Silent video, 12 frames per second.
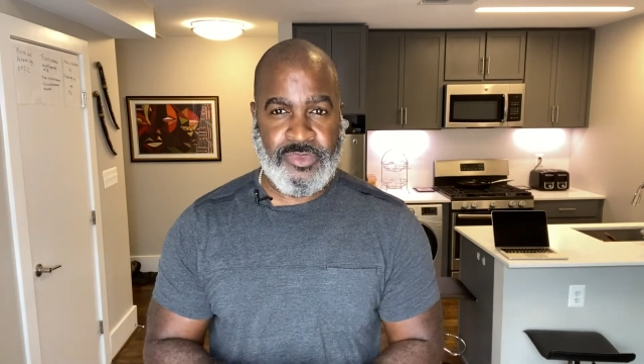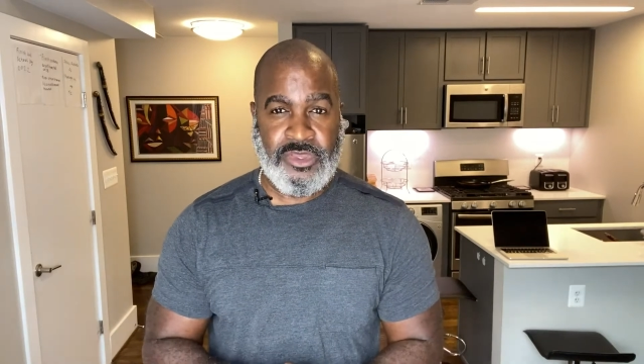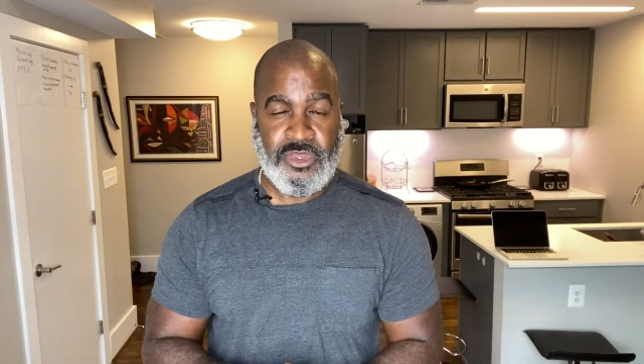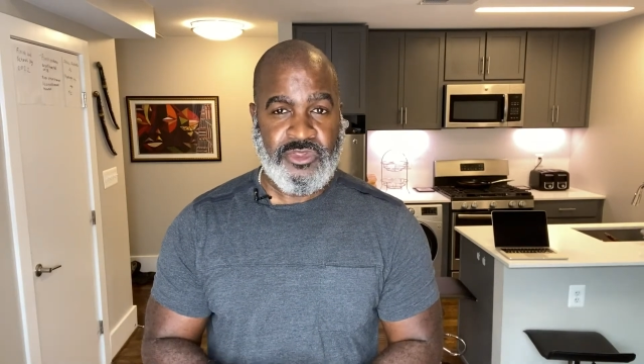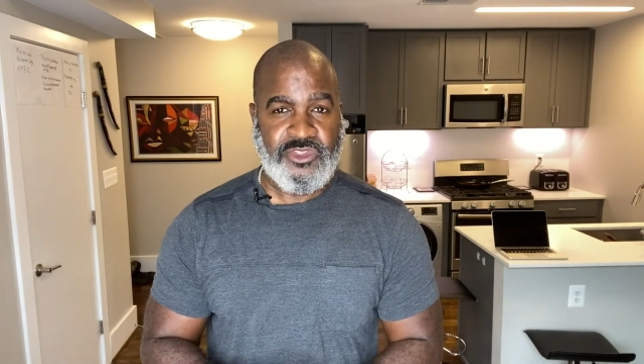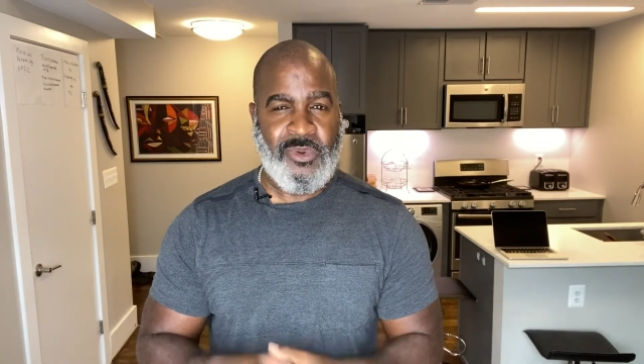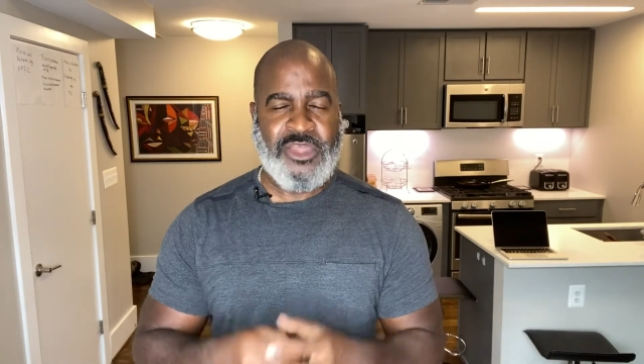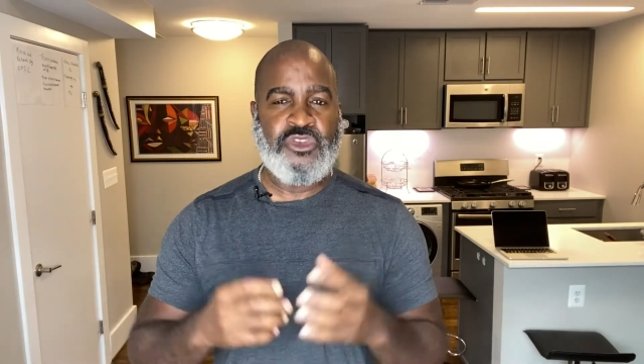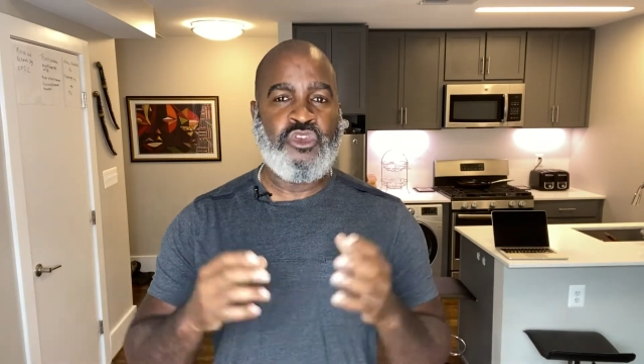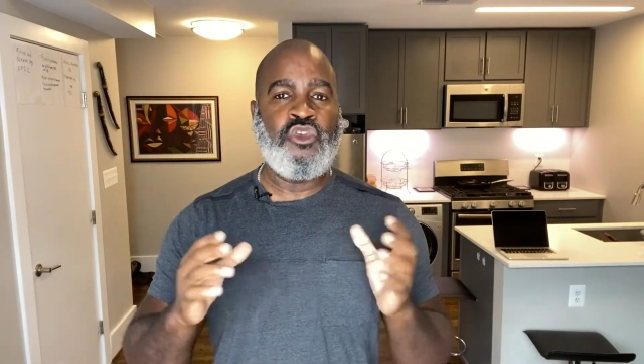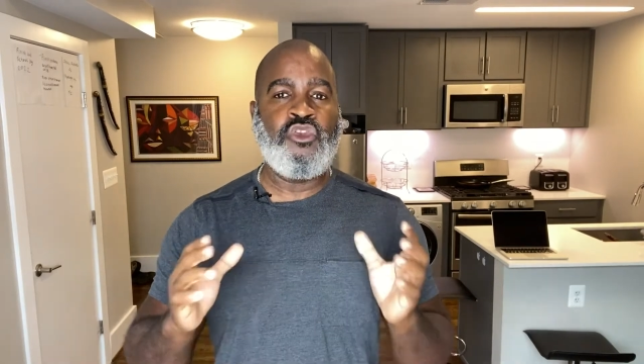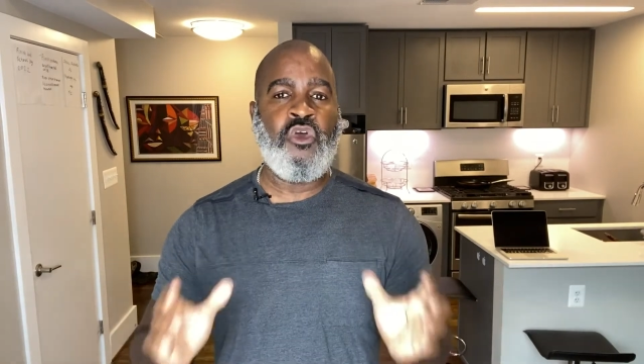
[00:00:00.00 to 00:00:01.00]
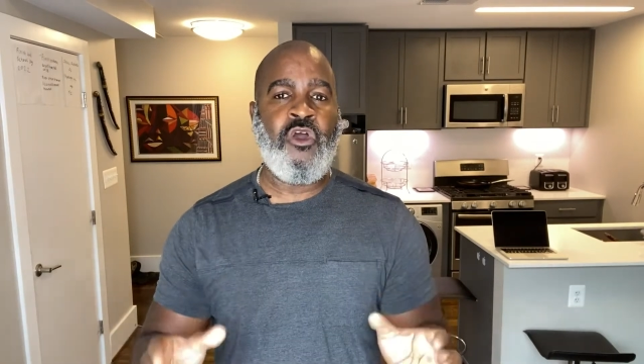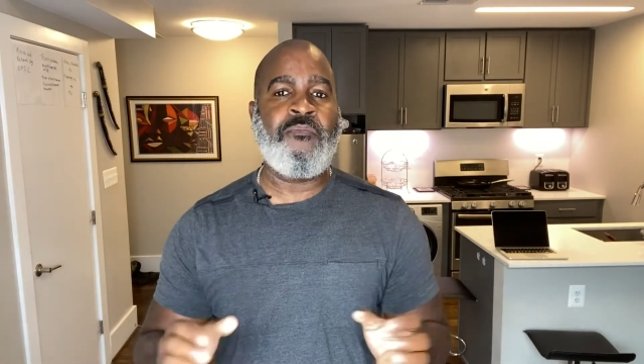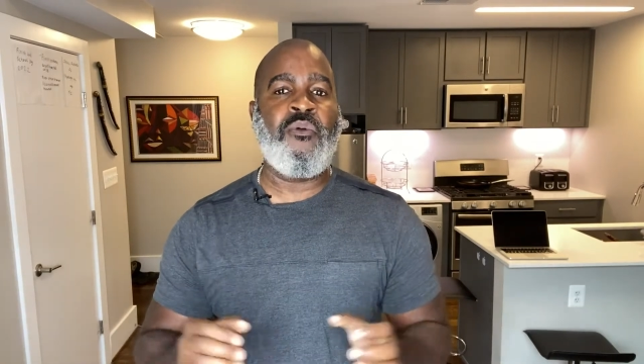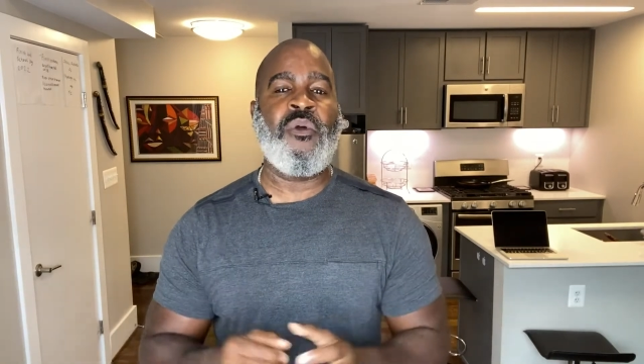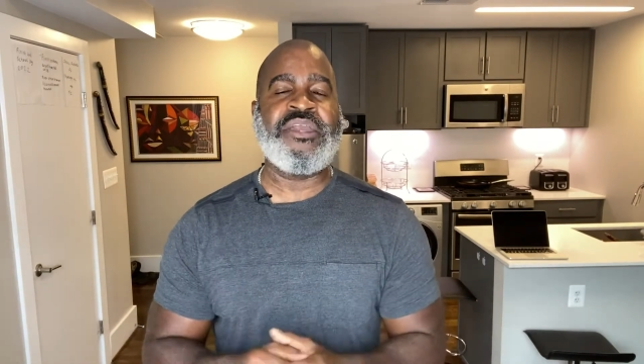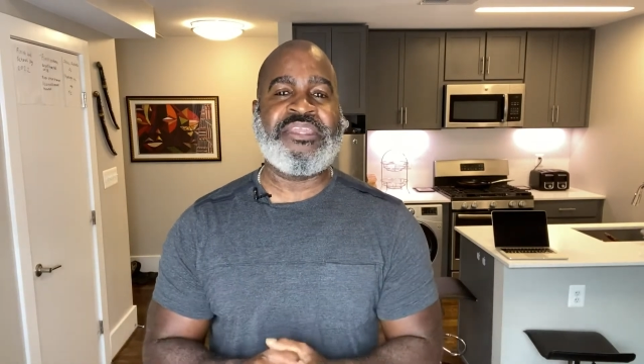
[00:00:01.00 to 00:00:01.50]
So at no
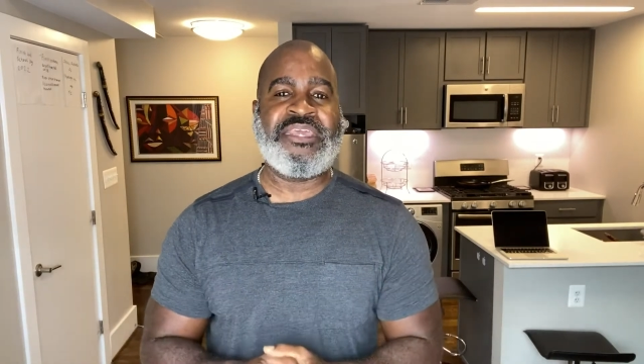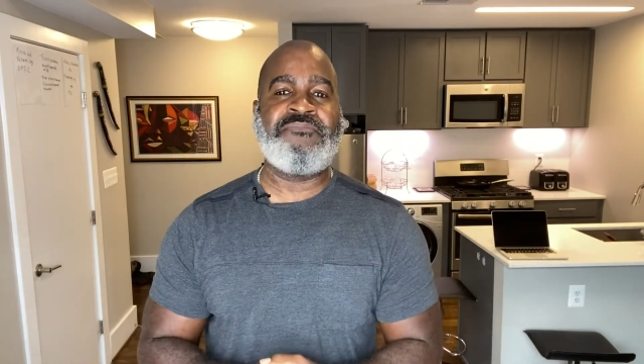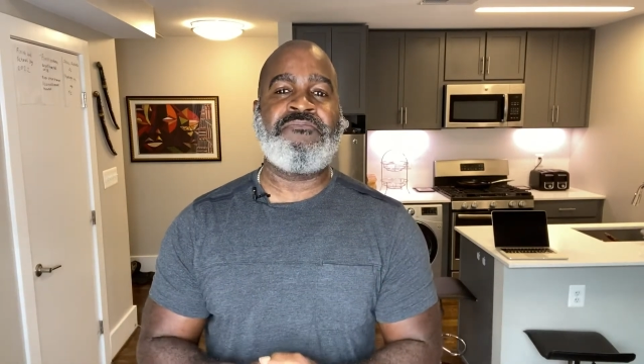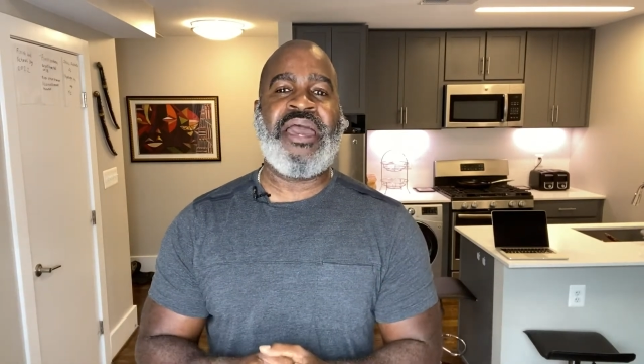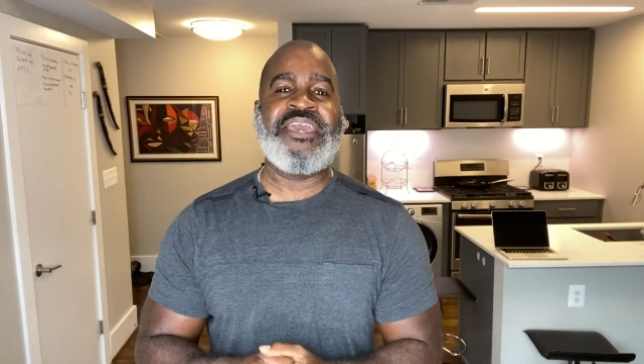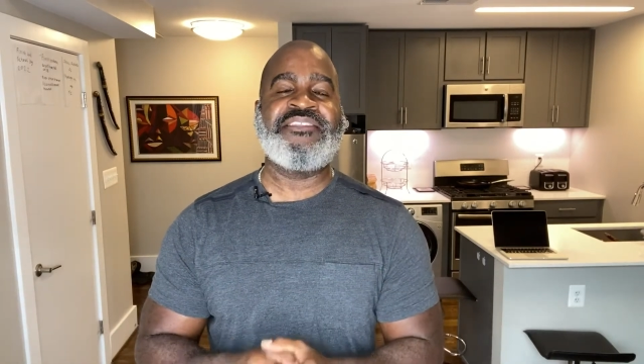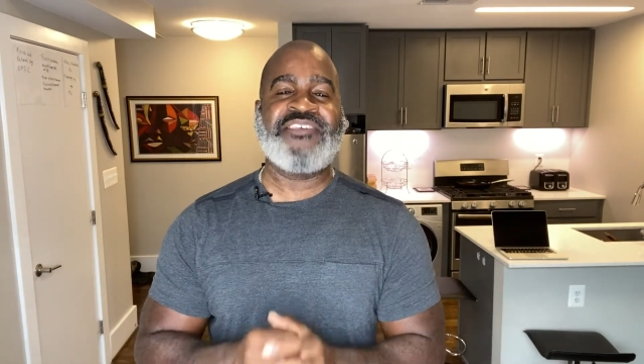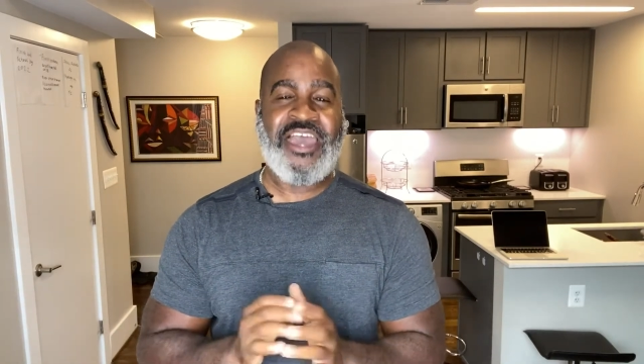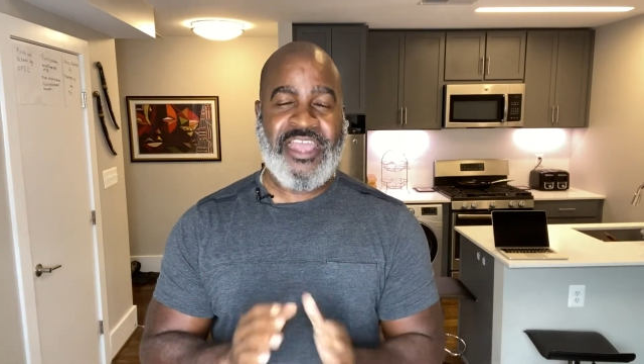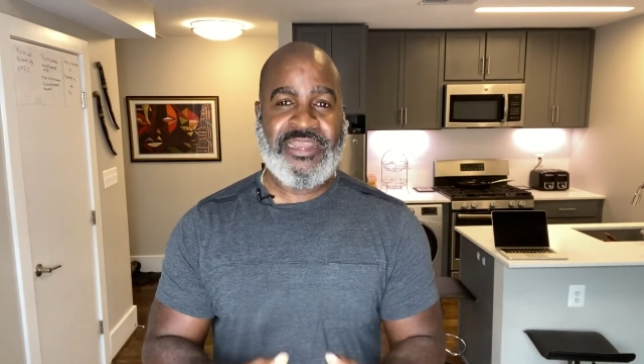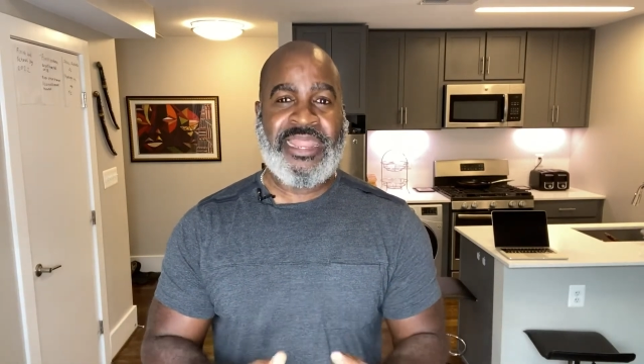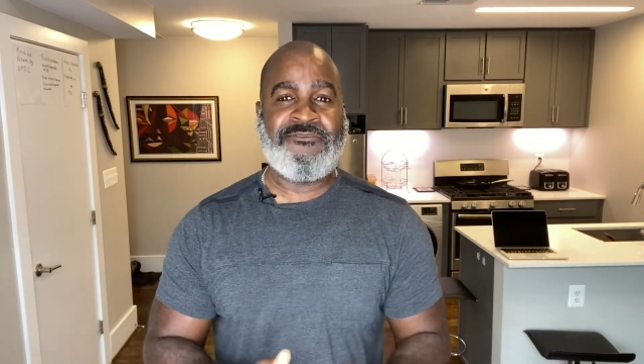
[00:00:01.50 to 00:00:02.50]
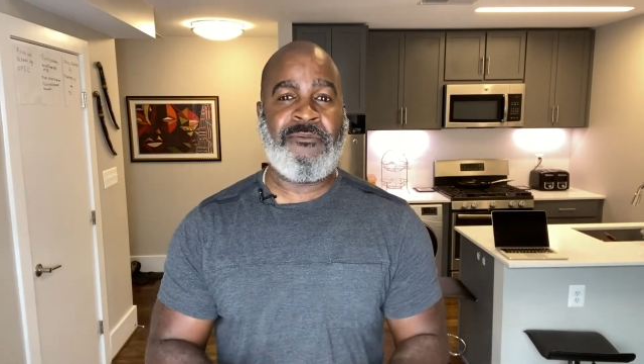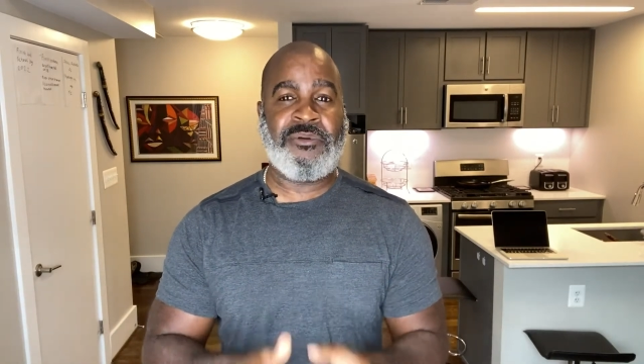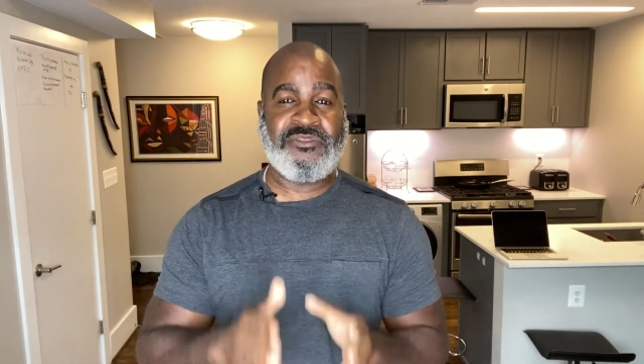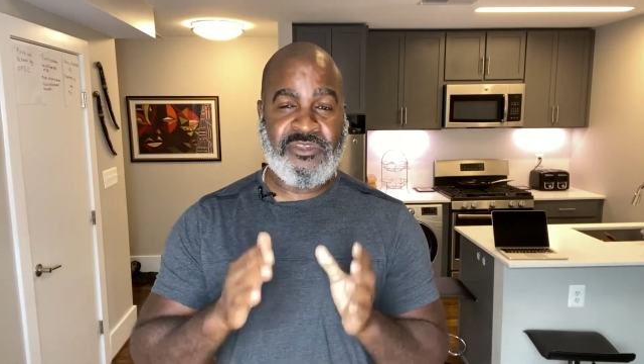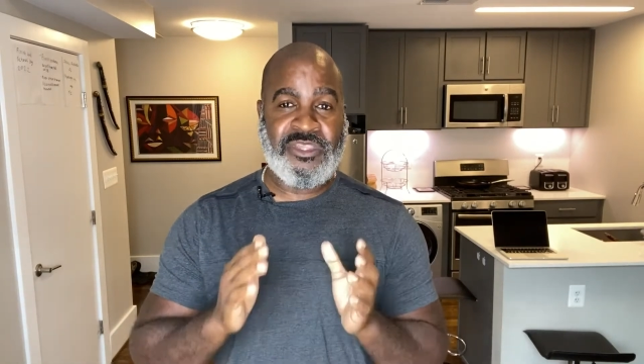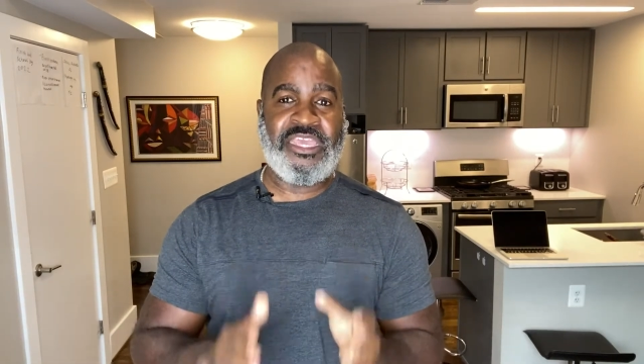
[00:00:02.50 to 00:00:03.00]
point in my entire life up
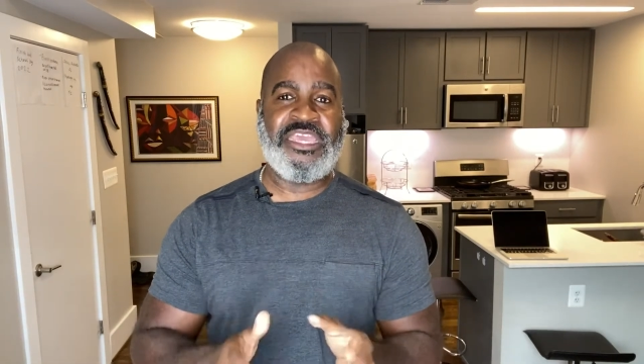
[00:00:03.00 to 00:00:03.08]
until